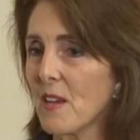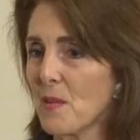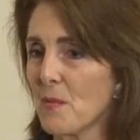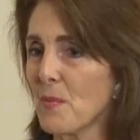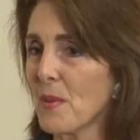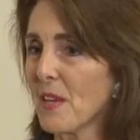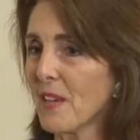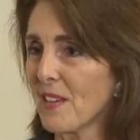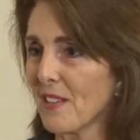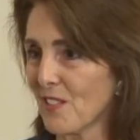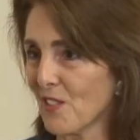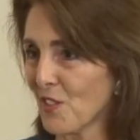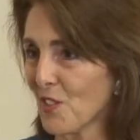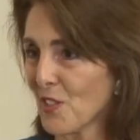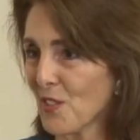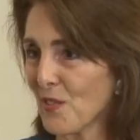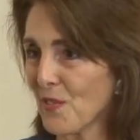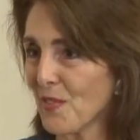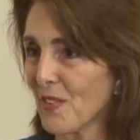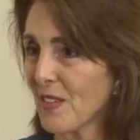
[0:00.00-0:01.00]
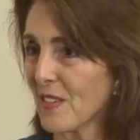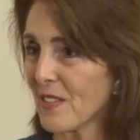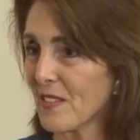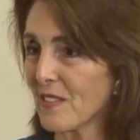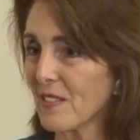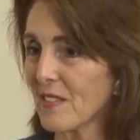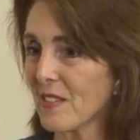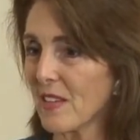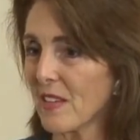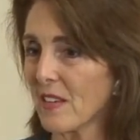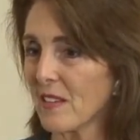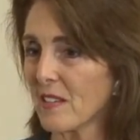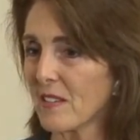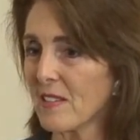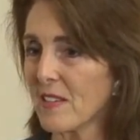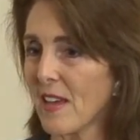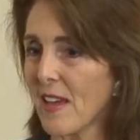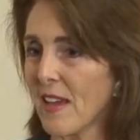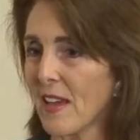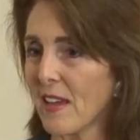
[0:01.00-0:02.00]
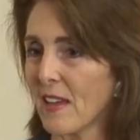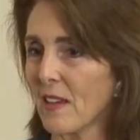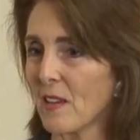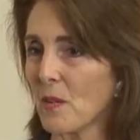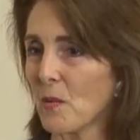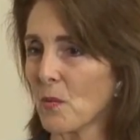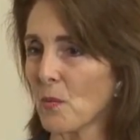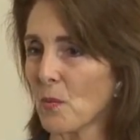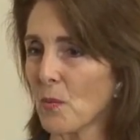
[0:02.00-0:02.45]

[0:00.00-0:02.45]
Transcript: Being assertive is a